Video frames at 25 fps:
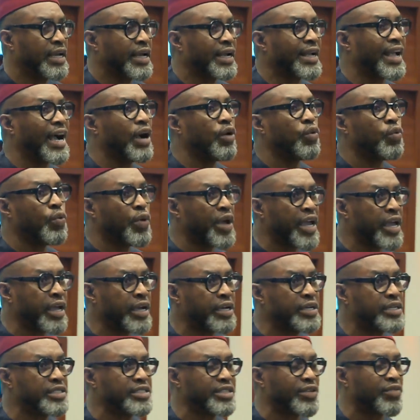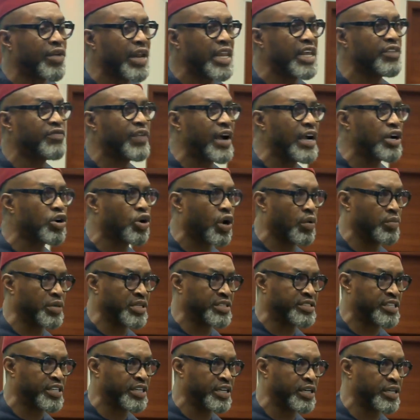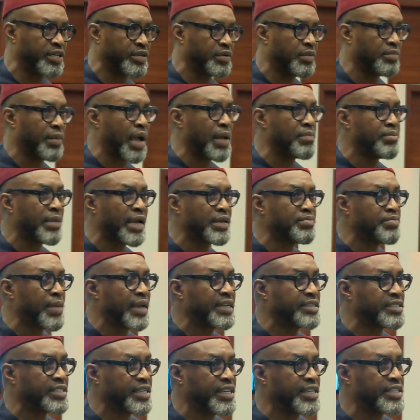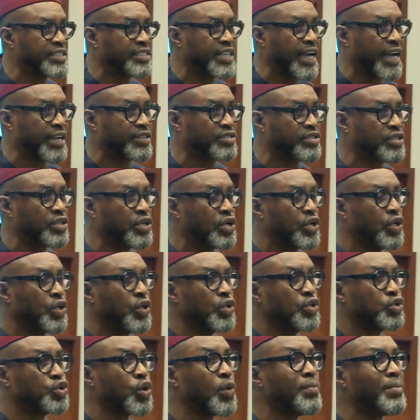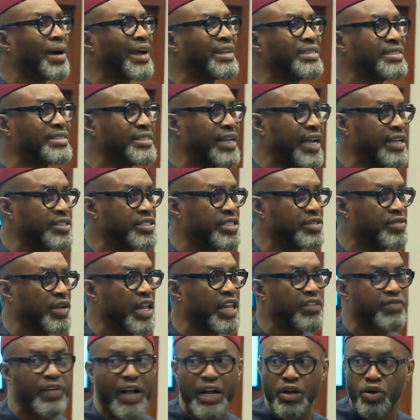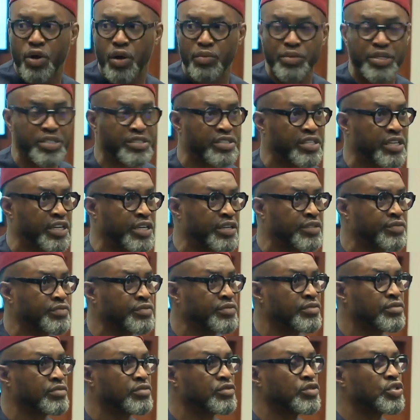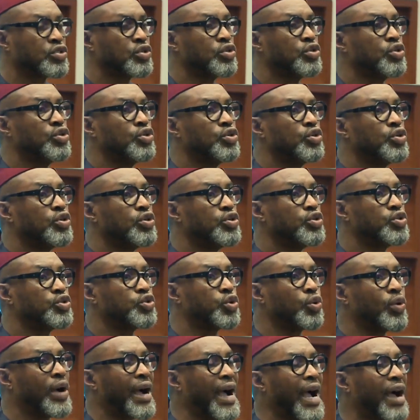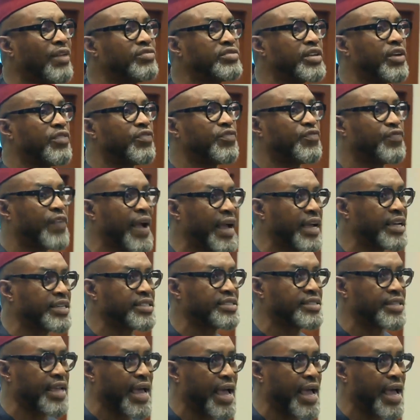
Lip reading: can we, the relevant committee, my amendment is that to mandate the relevant committee to have the first